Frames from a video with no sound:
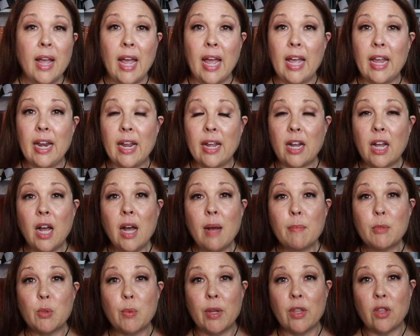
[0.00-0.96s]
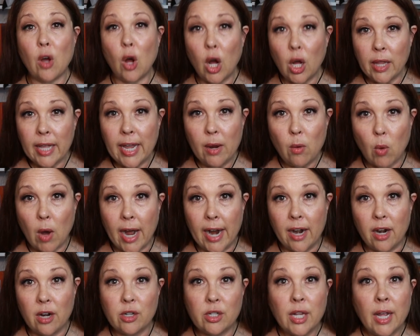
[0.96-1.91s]
And it comes with all 8
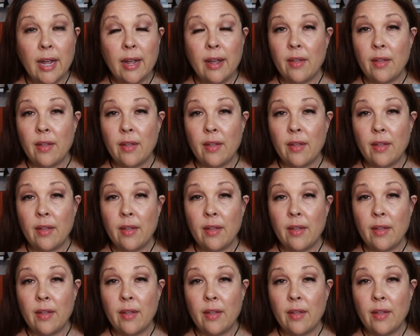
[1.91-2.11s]
wires.